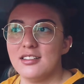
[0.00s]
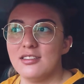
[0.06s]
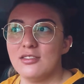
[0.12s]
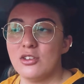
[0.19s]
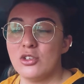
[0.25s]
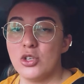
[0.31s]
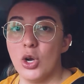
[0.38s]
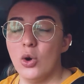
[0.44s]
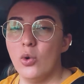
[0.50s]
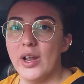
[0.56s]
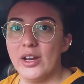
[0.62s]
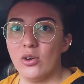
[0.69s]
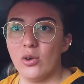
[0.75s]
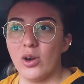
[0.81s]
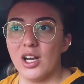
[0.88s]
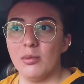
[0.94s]
so
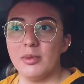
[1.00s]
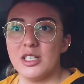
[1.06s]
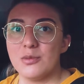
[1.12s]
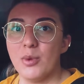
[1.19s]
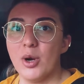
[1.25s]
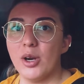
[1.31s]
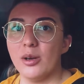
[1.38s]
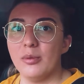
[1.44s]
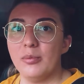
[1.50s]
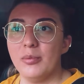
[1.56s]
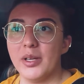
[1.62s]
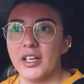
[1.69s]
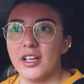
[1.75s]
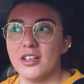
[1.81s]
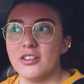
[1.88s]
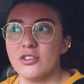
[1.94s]
incredibly smart
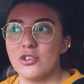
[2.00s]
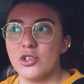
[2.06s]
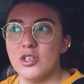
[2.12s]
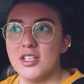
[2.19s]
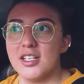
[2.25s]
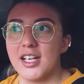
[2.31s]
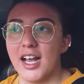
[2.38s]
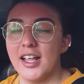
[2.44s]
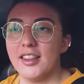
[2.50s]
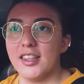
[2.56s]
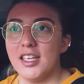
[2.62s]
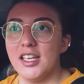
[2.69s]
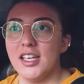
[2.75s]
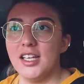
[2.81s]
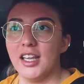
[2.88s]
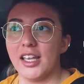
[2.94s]
because she's got
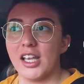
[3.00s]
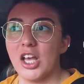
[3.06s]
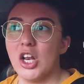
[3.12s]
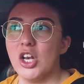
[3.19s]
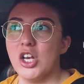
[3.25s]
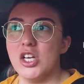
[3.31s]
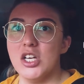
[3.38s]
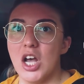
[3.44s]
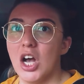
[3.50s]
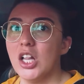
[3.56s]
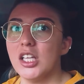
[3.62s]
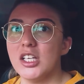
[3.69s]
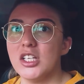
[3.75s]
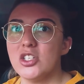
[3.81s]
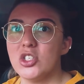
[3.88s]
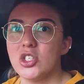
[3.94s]
the like
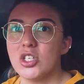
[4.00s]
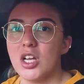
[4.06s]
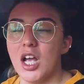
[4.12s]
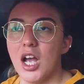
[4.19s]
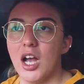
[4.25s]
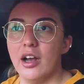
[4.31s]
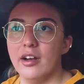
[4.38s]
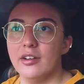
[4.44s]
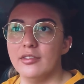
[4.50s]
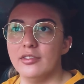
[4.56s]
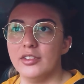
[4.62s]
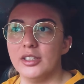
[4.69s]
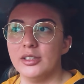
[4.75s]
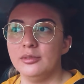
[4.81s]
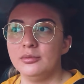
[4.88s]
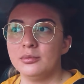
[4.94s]
knowledge of
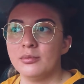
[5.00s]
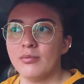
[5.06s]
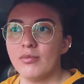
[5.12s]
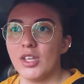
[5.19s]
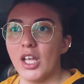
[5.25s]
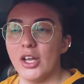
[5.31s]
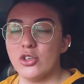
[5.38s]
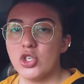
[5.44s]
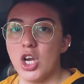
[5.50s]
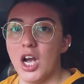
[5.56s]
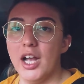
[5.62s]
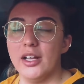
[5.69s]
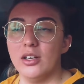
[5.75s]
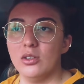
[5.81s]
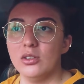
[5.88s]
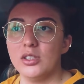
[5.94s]
a
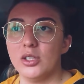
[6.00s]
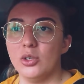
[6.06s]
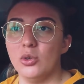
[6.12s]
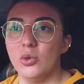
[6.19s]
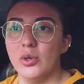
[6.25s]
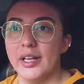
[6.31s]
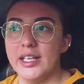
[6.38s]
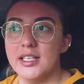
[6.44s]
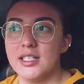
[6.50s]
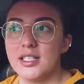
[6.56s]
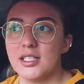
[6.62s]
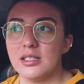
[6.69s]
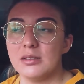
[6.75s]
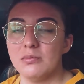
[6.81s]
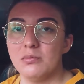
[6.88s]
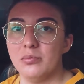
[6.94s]
child who is,
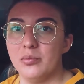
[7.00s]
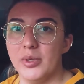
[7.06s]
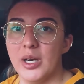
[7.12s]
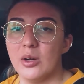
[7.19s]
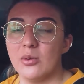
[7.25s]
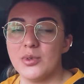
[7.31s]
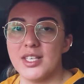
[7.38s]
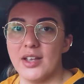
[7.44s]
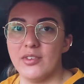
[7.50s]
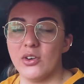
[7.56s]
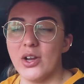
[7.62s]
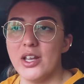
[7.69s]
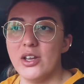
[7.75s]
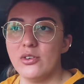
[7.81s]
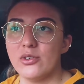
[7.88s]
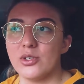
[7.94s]
you know, seven or
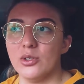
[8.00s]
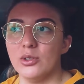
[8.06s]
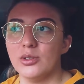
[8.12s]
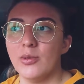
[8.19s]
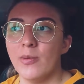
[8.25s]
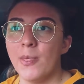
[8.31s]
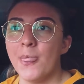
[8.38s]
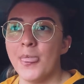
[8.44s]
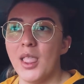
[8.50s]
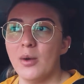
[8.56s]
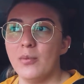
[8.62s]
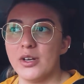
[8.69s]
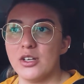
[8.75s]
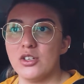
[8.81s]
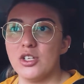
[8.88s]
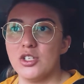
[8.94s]
eight years old,
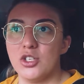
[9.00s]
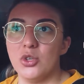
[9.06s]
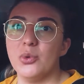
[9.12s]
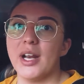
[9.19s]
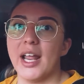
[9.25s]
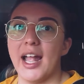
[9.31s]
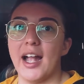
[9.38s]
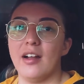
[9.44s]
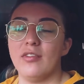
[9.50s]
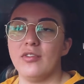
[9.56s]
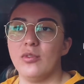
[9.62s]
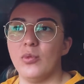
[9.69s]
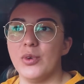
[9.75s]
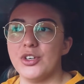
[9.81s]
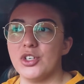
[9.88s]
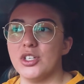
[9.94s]
but she's two and a half,
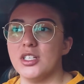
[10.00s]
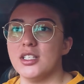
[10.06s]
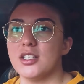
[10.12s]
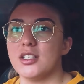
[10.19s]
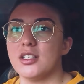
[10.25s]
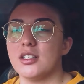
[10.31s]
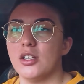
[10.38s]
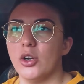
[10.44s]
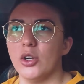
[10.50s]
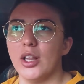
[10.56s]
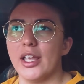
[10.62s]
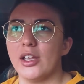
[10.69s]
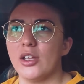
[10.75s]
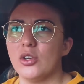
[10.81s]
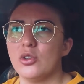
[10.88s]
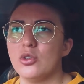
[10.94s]
which is, or
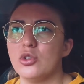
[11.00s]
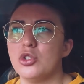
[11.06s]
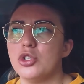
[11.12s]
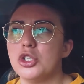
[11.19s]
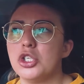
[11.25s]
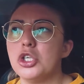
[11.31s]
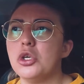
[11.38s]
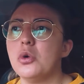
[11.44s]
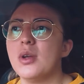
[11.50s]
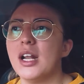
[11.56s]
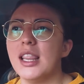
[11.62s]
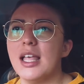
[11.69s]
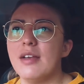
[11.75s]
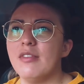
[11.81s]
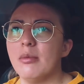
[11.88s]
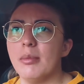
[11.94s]
like two and
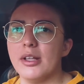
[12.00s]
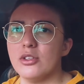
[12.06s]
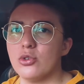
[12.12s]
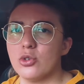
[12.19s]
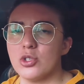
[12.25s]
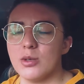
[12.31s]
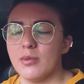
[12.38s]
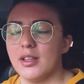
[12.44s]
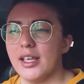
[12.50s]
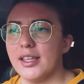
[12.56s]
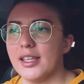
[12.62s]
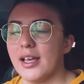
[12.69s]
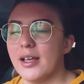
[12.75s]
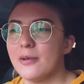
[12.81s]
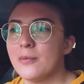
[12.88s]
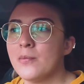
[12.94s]
11 months or something like that